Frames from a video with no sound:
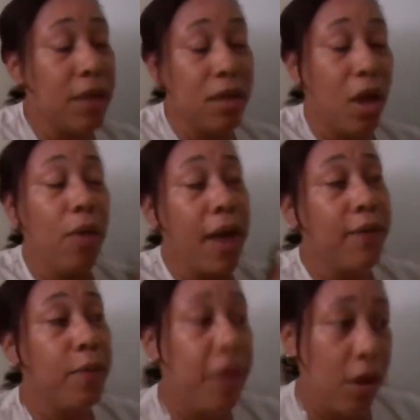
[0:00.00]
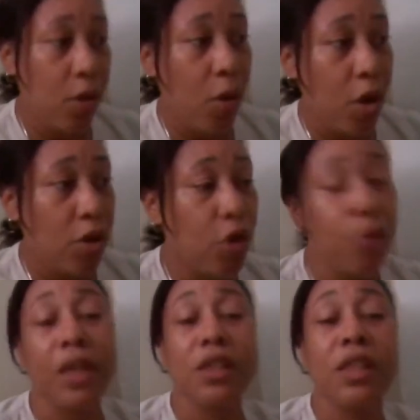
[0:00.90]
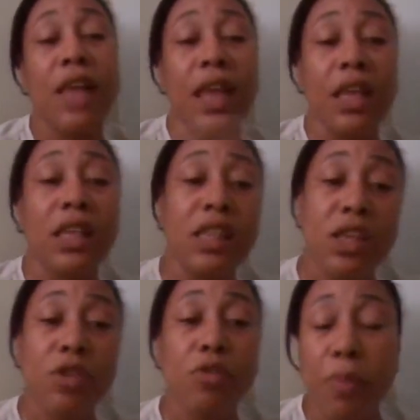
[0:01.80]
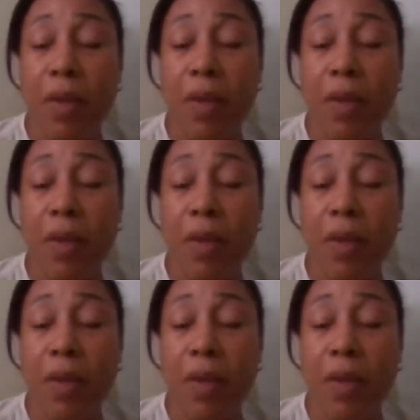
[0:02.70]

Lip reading: So I don't have to pay a car note, but I just got to continue to